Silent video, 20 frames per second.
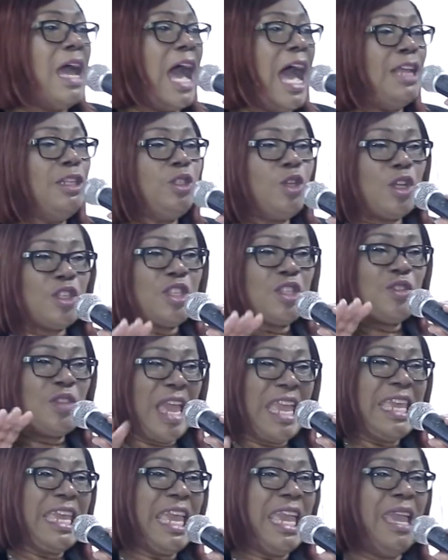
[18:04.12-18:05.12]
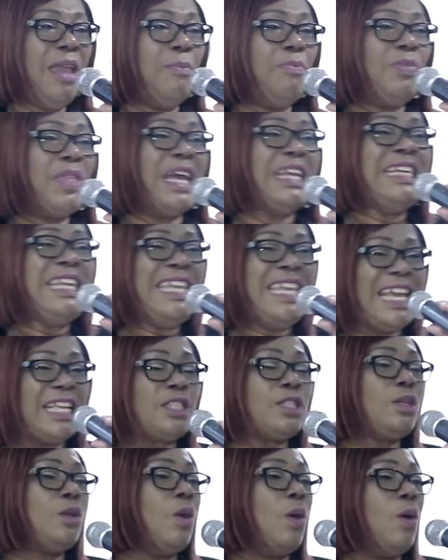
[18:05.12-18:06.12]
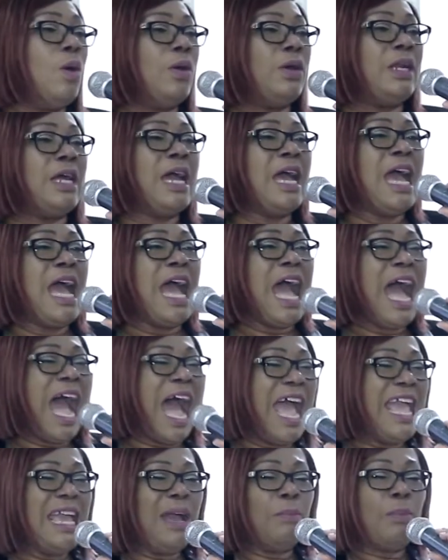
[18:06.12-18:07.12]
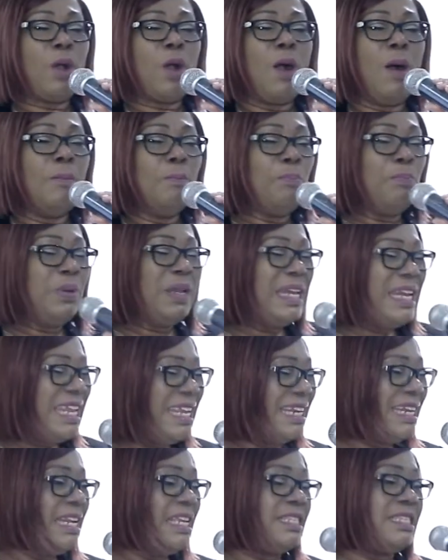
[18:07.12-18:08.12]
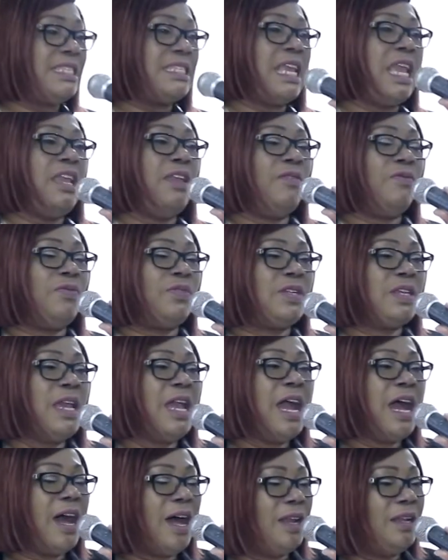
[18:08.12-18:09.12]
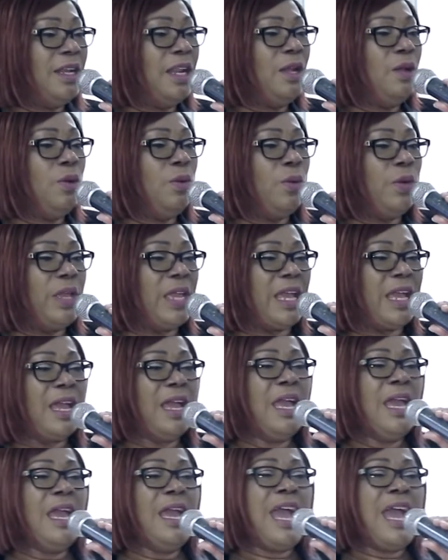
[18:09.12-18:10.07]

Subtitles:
and just thank him that, yes, Lord, I am completely saved. Hallelujah.